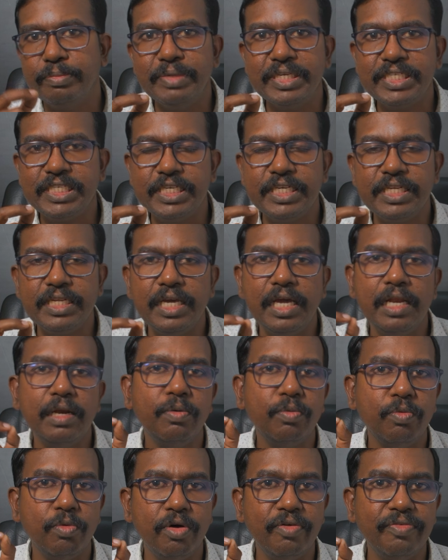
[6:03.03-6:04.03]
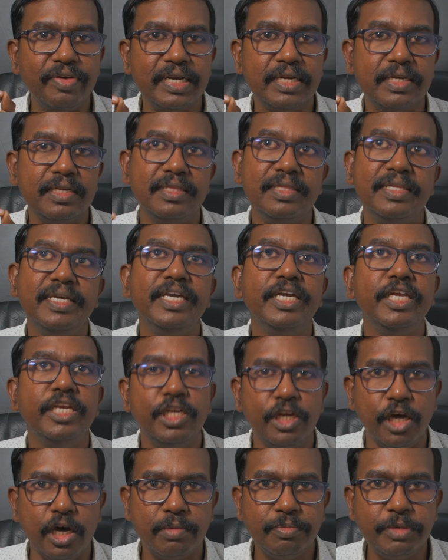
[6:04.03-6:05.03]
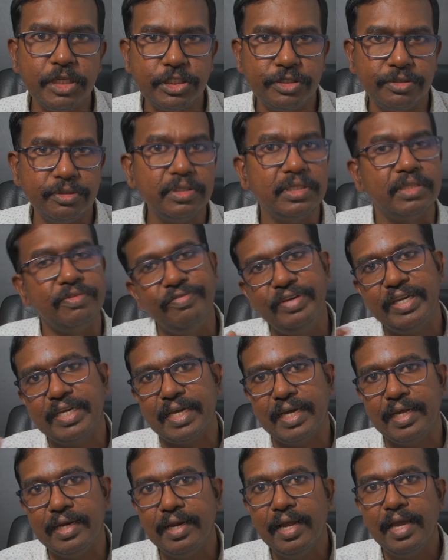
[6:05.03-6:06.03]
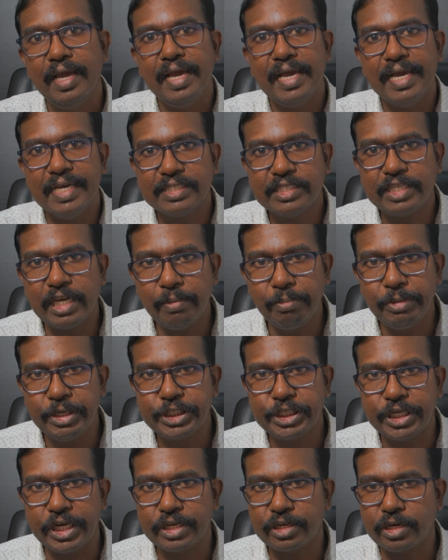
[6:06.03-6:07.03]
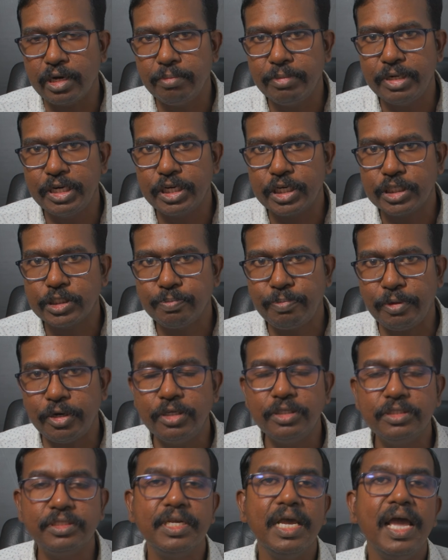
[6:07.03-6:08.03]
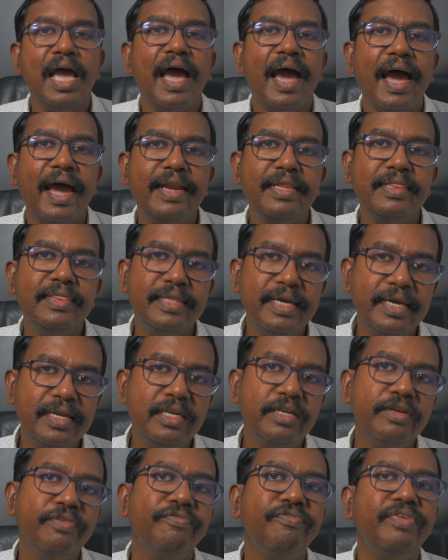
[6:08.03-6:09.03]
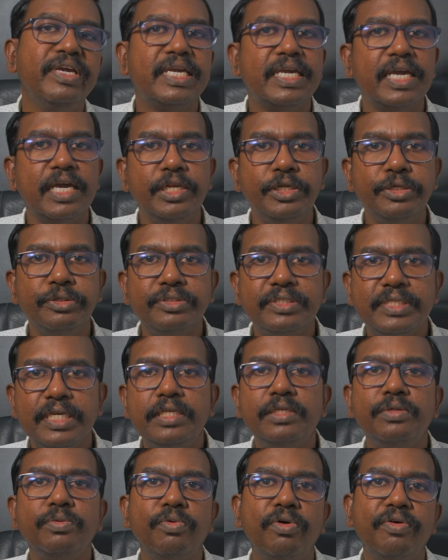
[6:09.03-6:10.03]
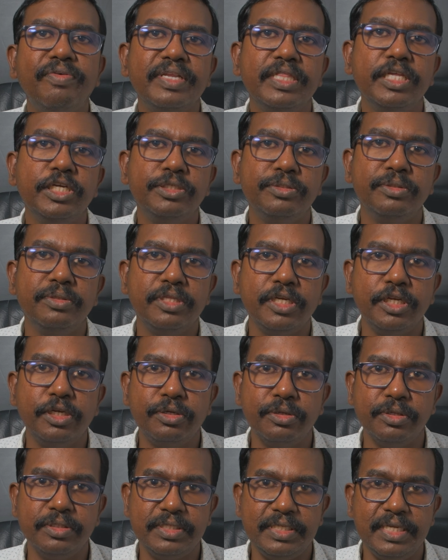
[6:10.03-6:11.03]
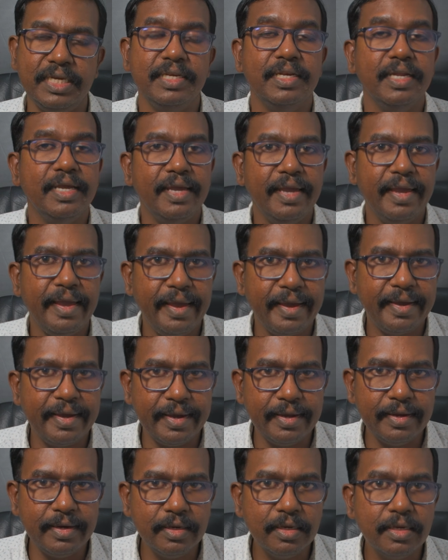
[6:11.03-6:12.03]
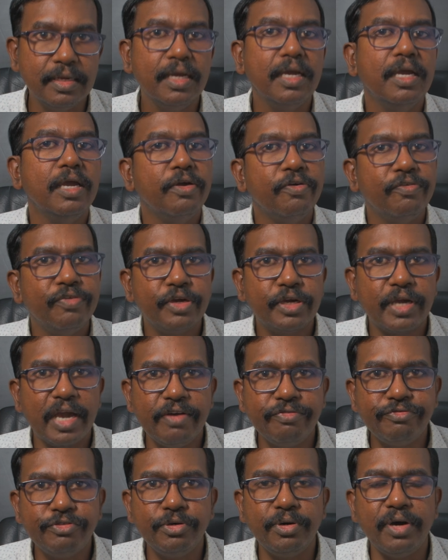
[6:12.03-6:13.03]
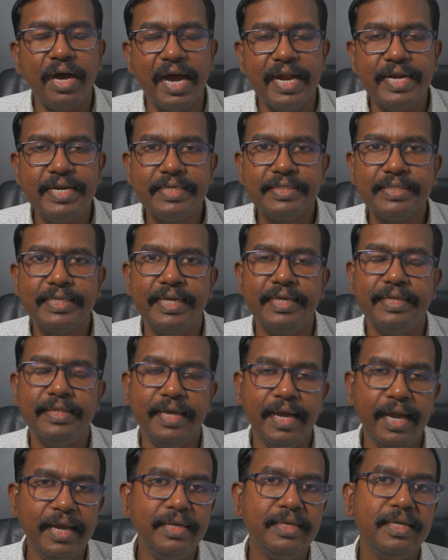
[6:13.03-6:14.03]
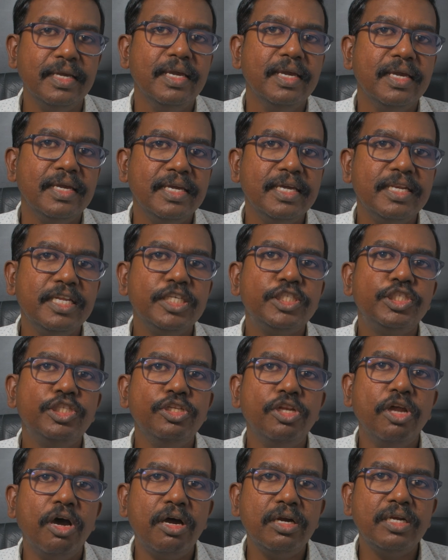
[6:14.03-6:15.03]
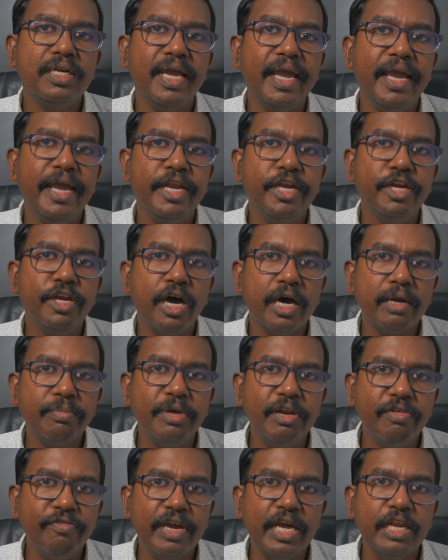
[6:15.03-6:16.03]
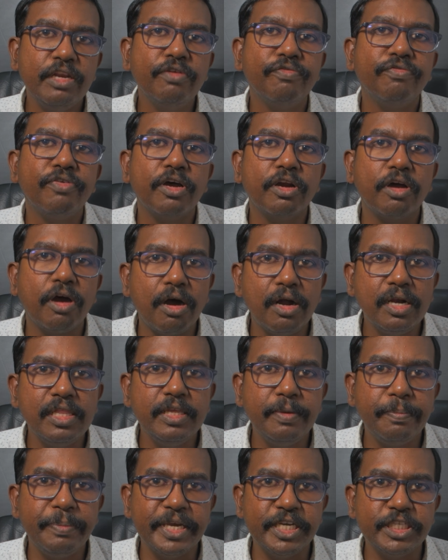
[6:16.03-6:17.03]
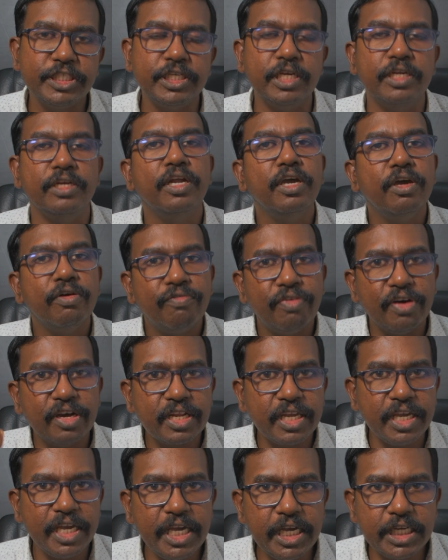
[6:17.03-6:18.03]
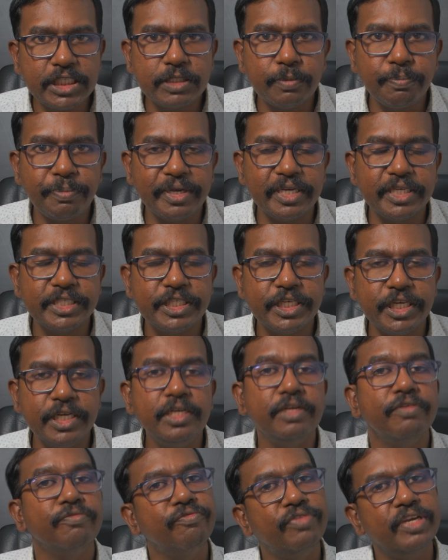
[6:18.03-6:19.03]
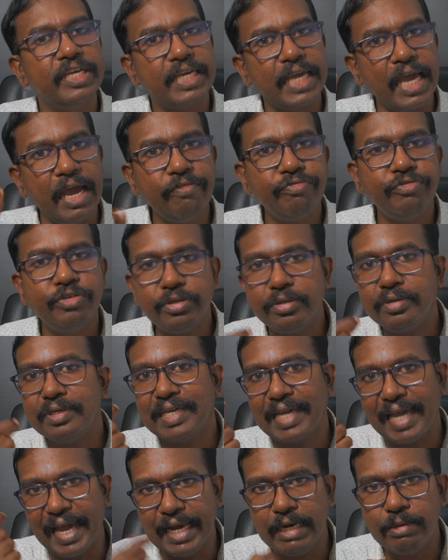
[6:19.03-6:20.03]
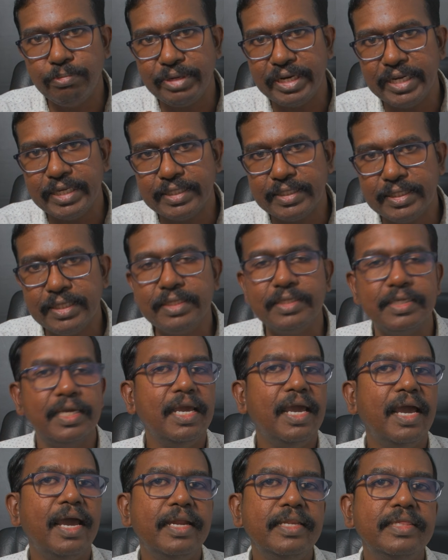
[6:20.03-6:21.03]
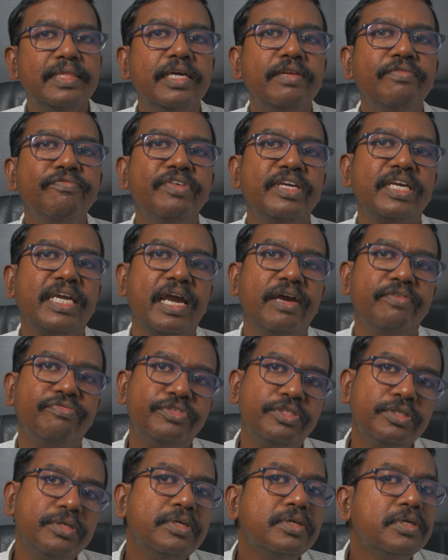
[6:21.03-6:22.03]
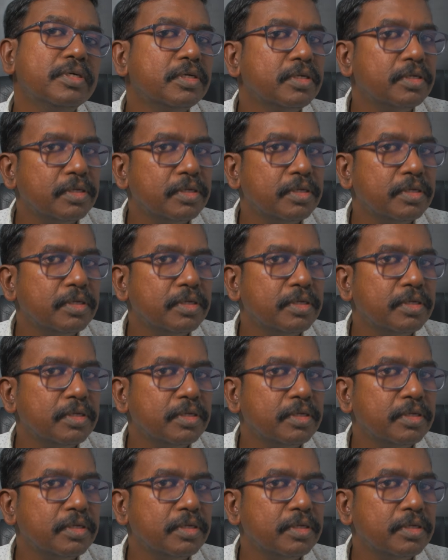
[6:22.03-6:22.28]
the material over the normal tooth. We can establish a common response, and then we can use it over the tooth in question. Again, we have to understand that it is not a normal value for all the patient. For each patient, we have to calibrate it, and then we have to